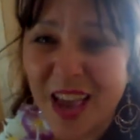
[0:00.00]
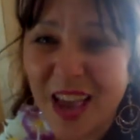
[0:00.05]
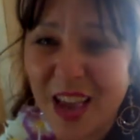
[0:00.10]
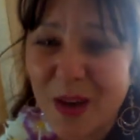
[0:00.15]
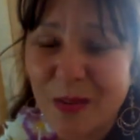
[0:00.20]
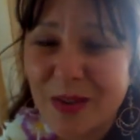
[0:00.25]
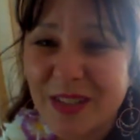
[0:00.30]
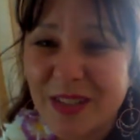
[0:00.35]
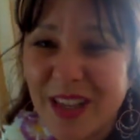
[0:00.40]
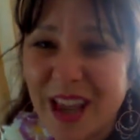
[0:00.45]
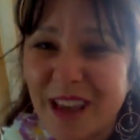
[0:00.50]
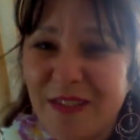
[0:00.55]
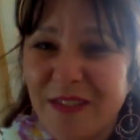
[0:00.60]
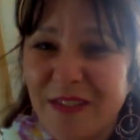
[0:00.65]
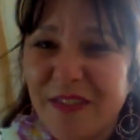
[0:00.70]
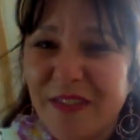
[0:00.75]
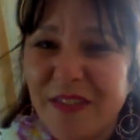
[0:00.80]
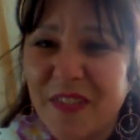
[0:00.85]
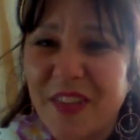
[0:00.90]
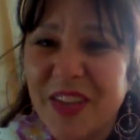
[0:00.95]
It was a
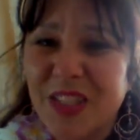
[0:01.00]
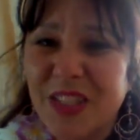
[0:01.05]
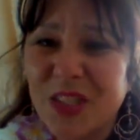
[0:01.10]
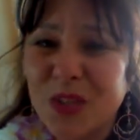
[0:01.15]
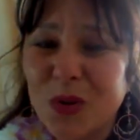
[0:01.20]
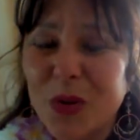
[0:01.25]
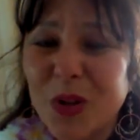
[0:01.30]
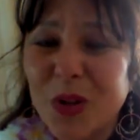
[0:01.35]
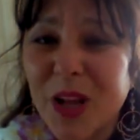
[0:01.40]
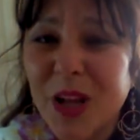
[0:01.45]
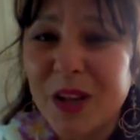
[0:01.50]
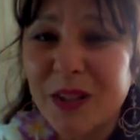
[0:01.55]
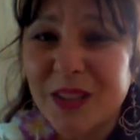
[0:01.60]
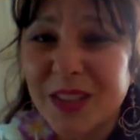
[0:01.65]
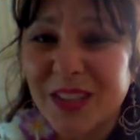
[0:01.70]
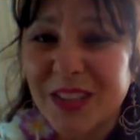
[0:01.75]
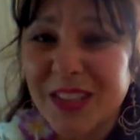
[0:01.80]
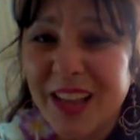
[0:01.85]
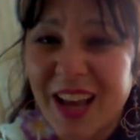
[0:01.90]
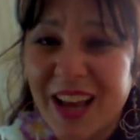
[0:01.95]
visceral
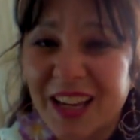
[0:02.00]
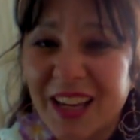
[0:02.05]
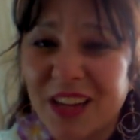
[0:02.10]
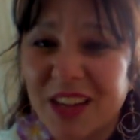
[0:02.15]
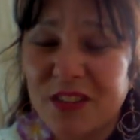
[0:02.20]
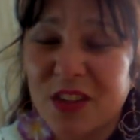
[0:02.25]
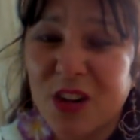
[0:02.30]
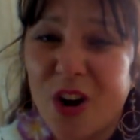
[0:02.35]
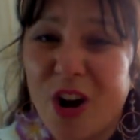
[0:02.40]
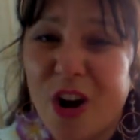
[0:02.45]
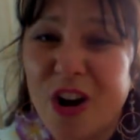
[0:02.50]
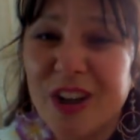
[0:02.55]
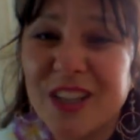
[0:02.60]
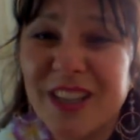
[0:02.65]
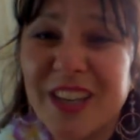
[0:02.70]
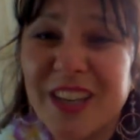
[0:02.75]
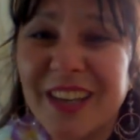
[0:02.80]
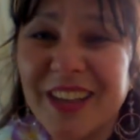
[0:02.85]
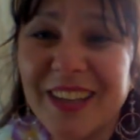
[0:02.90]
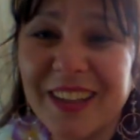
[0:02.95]
understanding of an
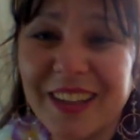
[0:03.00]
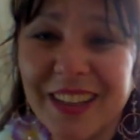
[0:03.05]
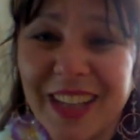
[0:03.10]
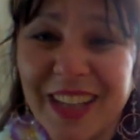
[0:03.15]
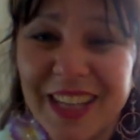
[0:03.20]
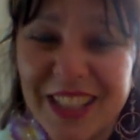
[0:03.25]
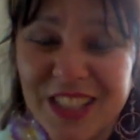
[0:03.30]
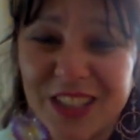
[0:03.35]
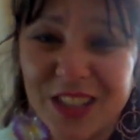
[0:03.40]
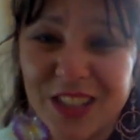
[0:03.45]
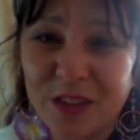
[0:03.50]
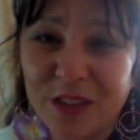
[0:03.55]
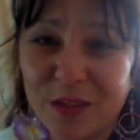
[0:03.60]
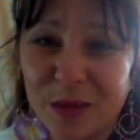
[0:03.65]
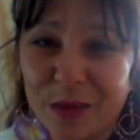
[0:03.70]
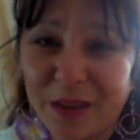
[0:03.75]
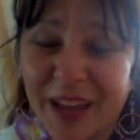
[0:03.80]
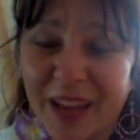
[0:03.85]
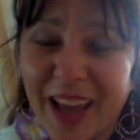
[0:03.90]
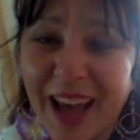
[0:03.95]
articulation of
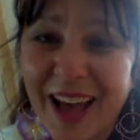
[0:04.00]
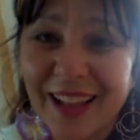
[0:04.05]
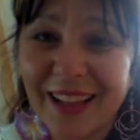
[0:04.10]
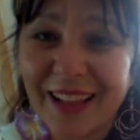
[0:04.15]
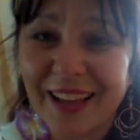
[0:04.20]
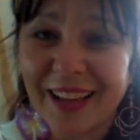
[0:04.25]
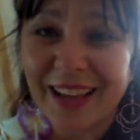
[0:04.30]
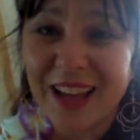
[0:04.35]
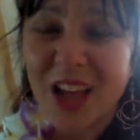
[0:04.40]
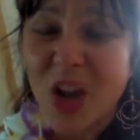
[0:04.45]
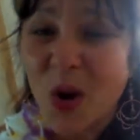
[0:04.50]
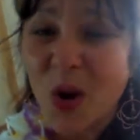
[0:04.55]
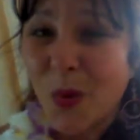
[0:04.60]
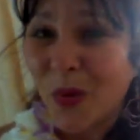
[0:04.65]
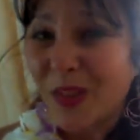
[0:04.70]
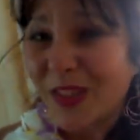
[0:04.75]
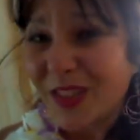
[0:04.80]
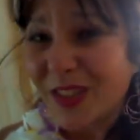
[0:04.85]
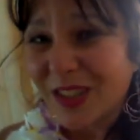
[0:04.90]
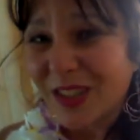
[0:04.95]
a reality,
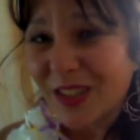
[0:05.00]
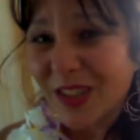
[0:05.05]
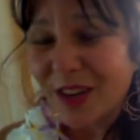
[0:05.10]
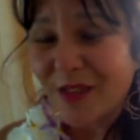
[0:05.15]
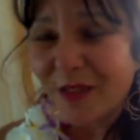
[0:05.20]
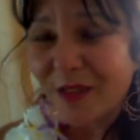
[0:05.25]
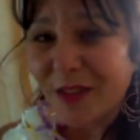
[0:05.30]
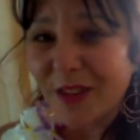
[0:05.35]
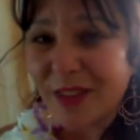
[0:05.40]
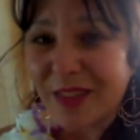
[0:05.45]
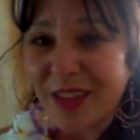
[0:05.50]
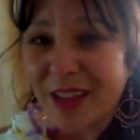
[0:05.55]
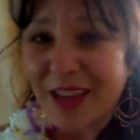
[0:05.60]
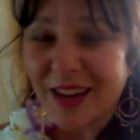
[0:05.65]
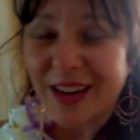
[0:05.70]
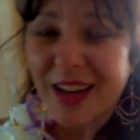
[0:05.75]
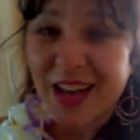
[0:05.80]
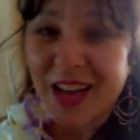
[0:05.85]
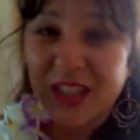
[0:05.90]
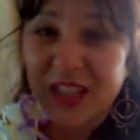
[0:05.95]
which is different
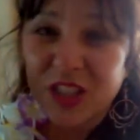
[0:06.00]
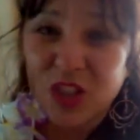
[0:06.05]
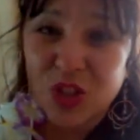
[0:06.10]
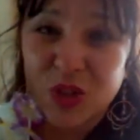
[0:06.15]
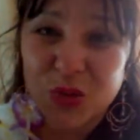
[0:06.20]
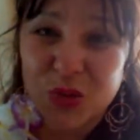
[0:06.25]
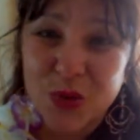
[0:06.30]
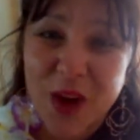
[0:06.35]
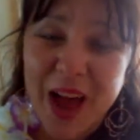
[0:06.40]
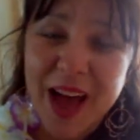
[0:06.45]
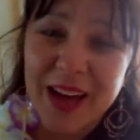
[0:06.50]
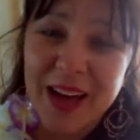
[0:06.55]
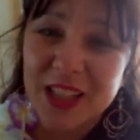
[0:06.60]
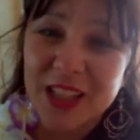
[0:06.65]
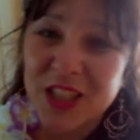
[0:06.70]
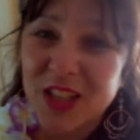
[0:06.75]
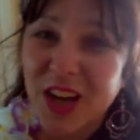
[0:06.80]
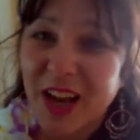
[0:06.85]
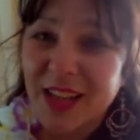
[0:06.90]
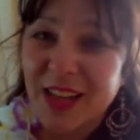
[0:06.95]
than
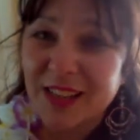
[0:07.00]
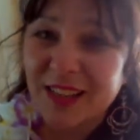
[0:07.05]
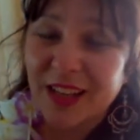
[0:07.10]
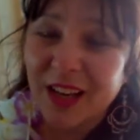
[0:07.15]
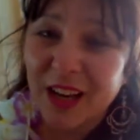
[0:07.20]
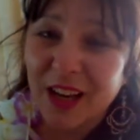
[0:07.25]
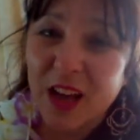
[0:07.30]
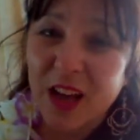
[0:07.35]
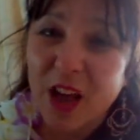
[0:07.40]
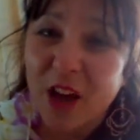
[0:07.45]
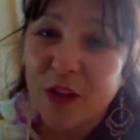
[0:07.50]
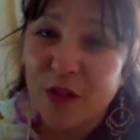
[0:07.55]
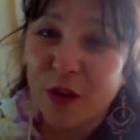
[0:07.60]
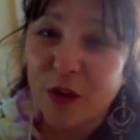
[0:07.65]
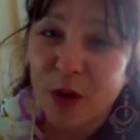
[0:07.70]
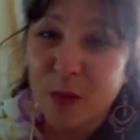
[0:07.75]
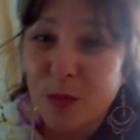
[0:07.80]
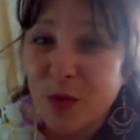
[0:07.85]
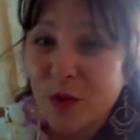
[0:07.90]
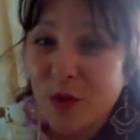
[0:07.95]
strategizing for
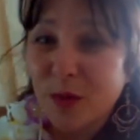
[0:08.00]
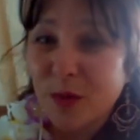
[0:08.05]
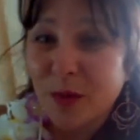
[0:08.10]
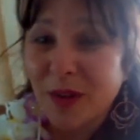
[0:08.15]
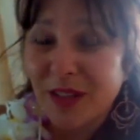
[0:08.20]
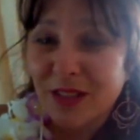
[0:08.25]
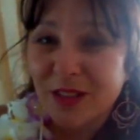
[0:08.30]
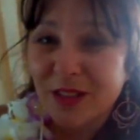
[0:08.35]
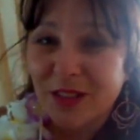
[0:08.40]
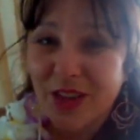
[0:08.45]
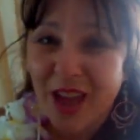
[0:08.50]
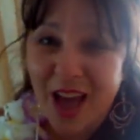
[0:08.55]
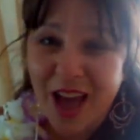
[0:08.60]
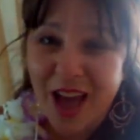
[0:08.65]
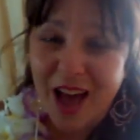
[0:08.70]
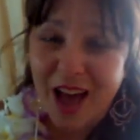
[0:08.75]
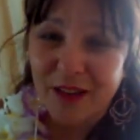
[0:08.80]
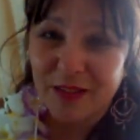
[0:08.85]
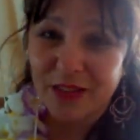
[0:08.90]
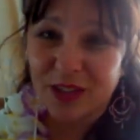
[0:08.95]
a movement to
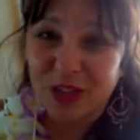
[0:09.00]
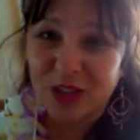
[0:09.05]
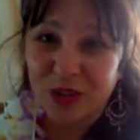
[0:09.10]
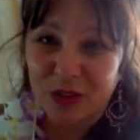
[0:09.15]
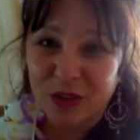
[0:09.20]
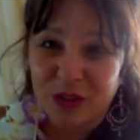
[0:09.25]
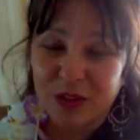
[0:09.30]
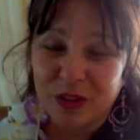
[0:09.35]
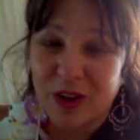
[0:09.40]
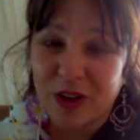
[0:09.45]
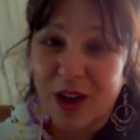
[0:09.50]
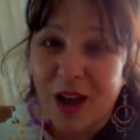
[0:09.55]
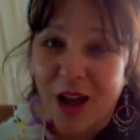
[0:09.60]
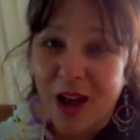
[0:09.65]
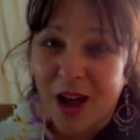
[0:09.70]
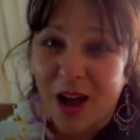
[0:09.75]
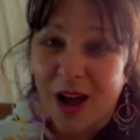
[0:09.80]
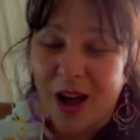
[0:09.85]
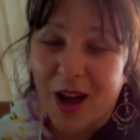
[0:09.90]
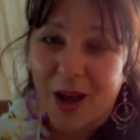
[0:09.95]
have a certain,
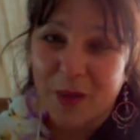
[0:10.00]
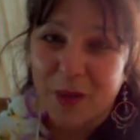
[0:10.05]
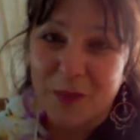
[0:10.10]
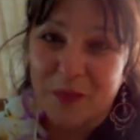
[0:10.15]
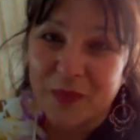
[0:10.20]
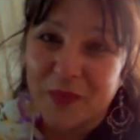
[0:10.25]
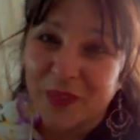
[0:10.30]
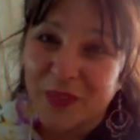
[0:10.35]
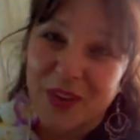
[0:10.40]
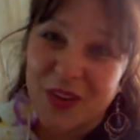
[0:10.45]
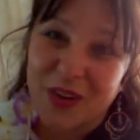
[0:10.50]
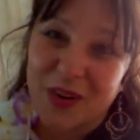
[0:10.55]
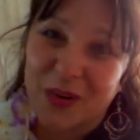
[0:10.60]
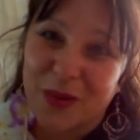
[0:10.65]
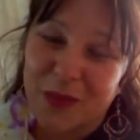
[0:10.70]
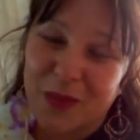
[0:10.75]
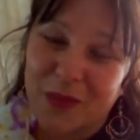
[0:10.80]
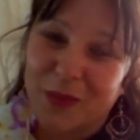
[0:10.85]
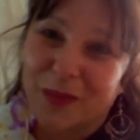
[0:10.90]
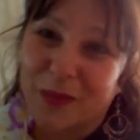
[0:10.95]
um, you
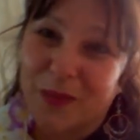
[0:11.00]
know,